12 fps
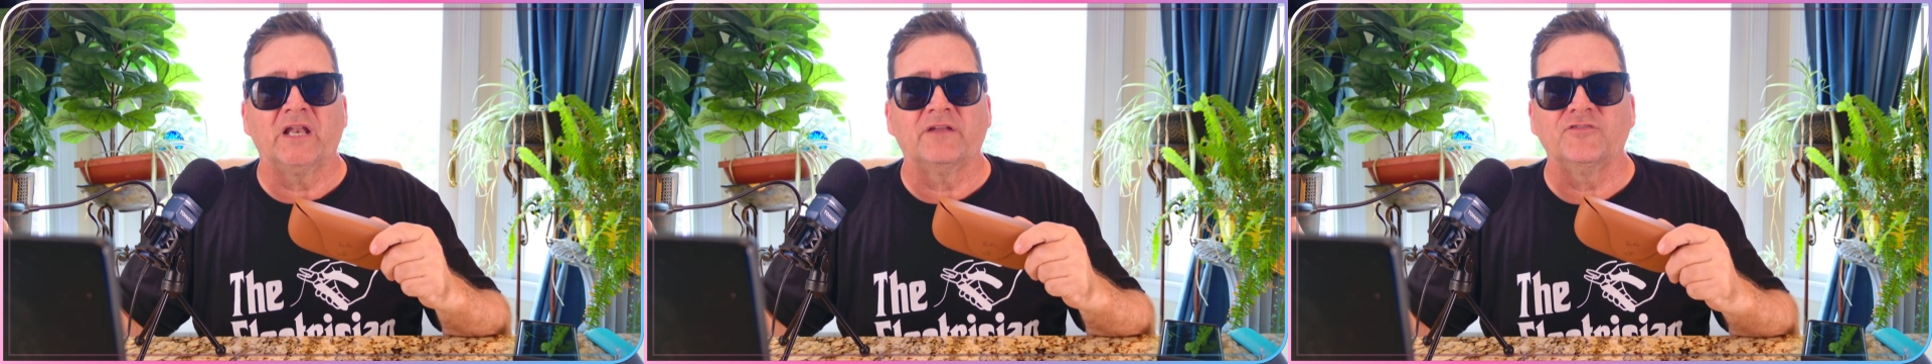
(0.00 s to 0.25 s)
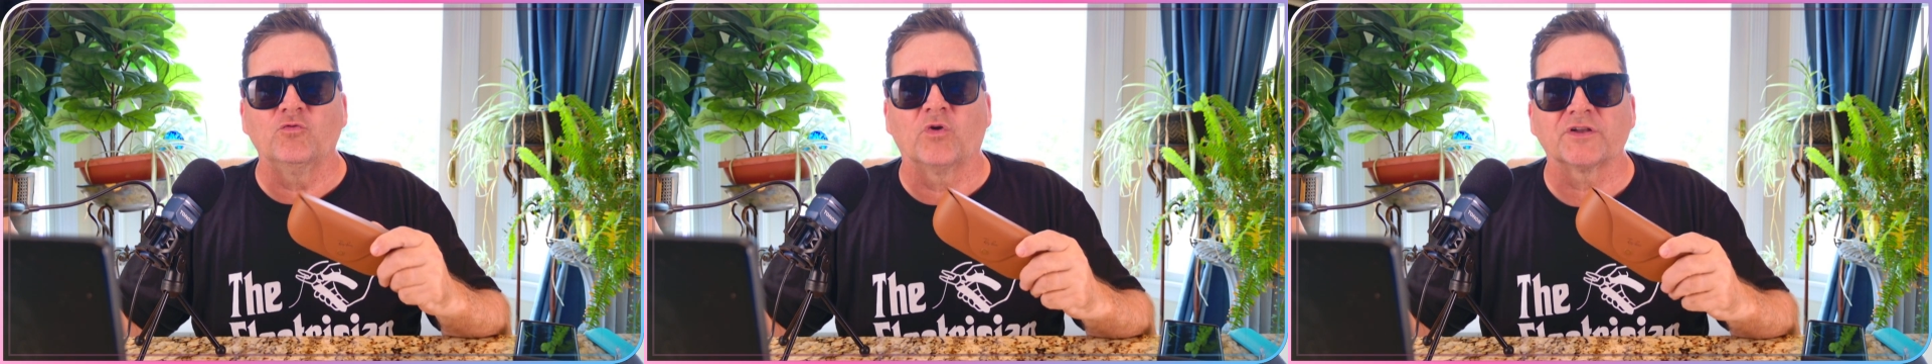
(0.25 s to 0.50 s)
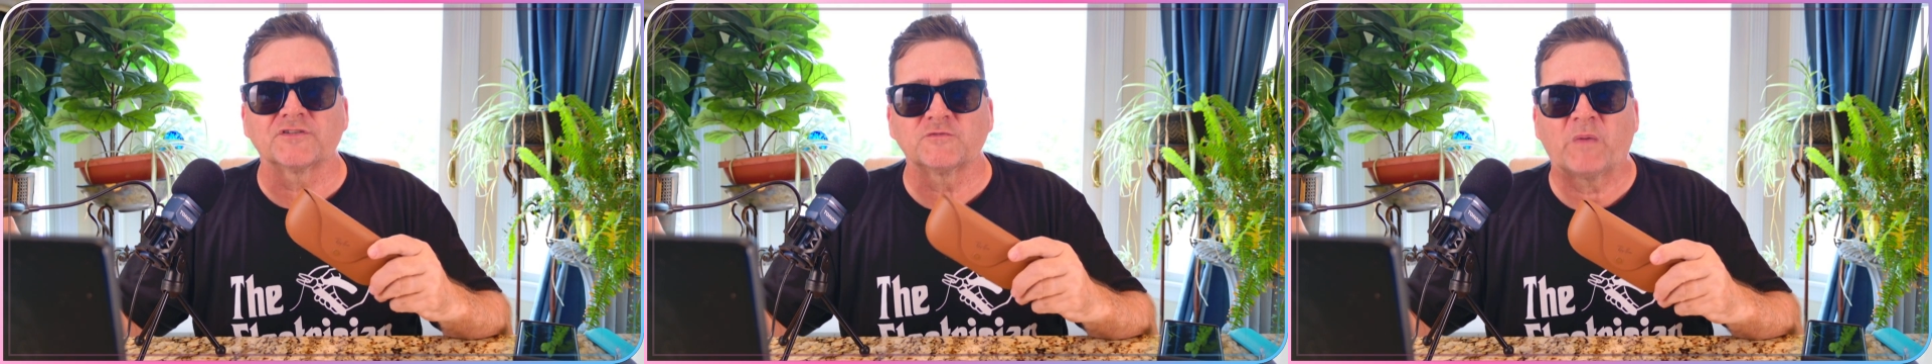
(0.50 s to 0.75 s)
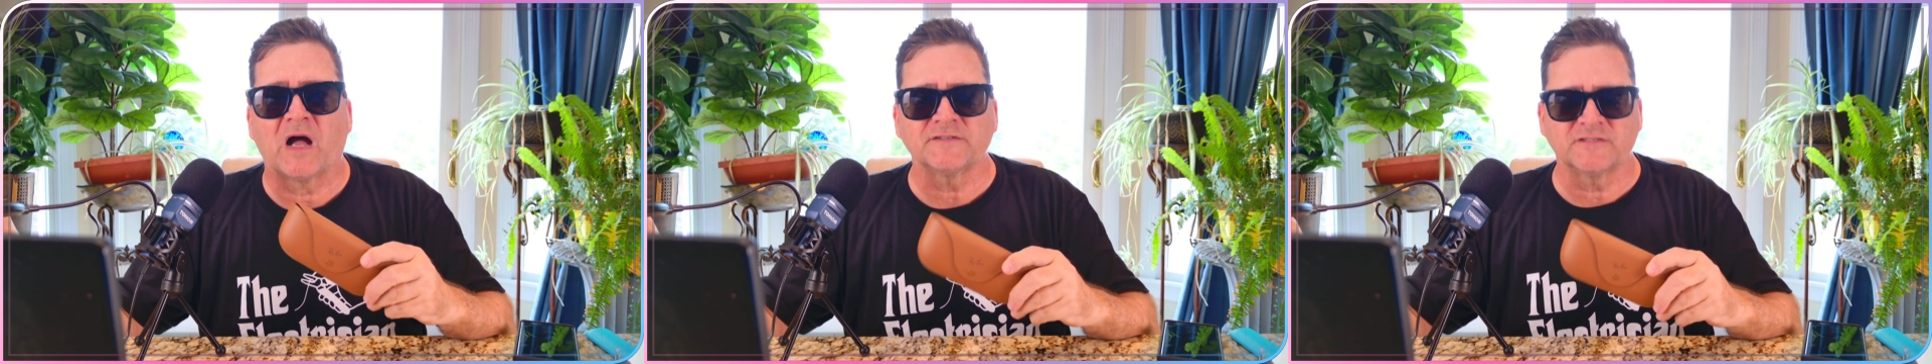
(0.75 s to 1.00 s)
If you want to
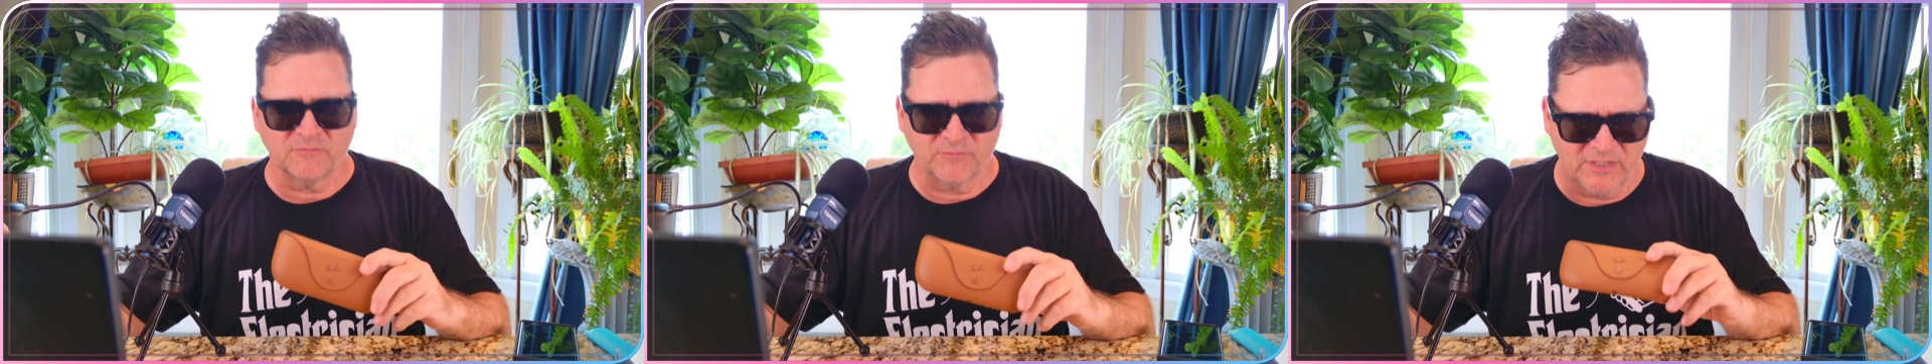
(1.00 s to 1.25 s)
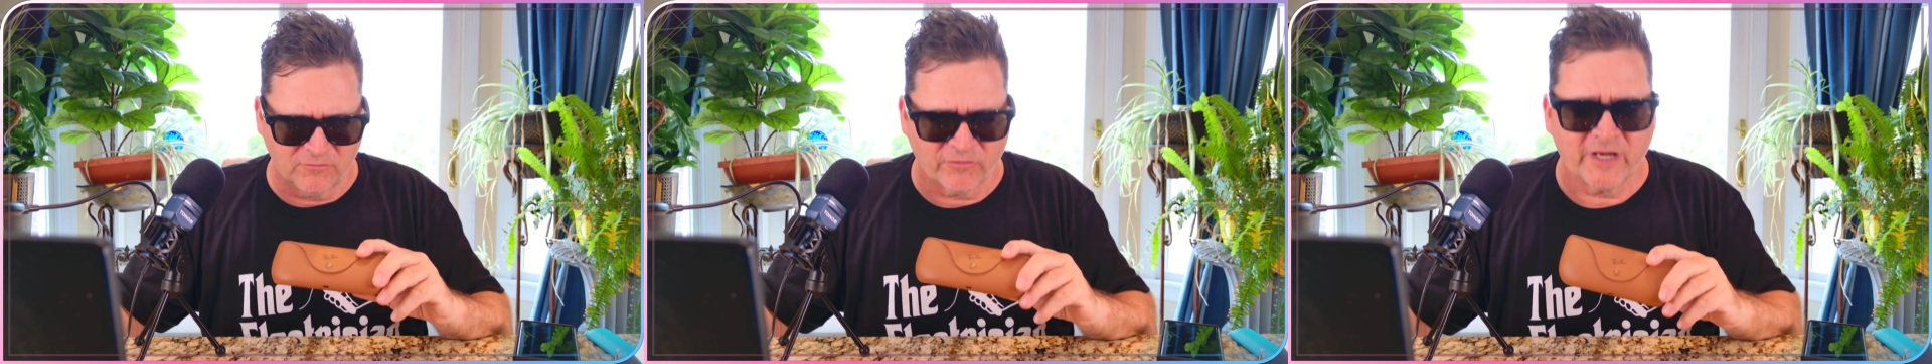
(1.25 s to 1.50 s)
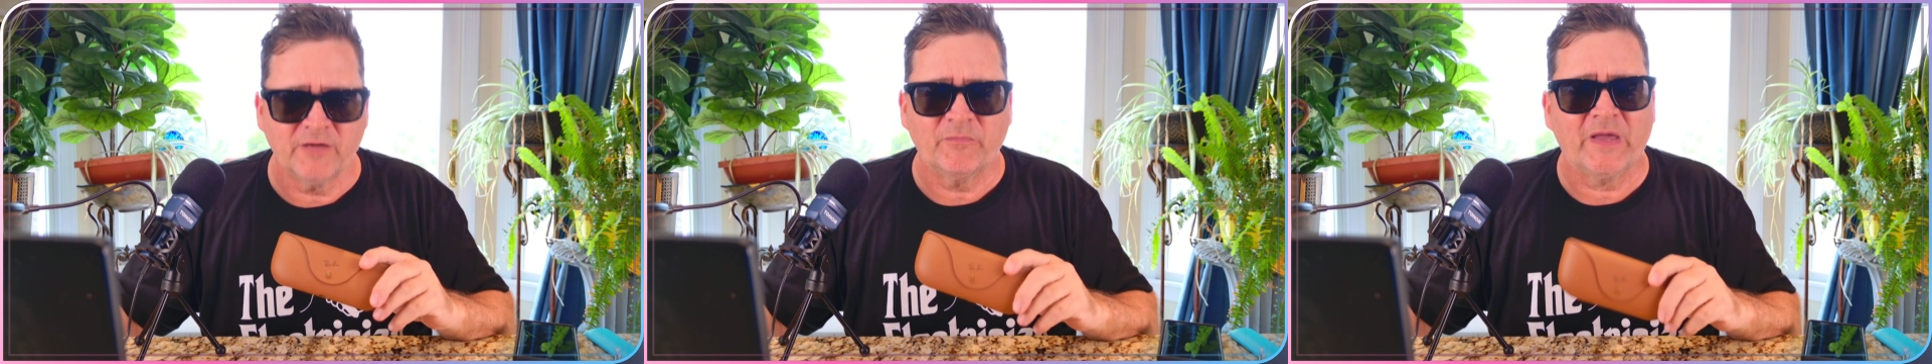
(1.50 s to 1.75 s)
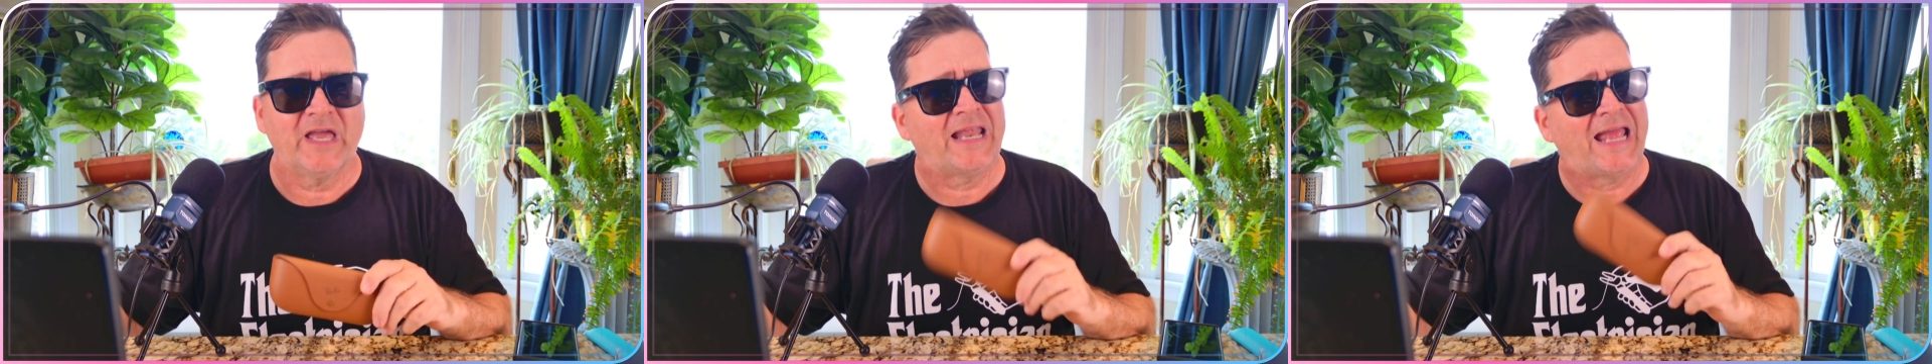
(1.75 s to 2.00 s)
sponsor me, Ray-Ban,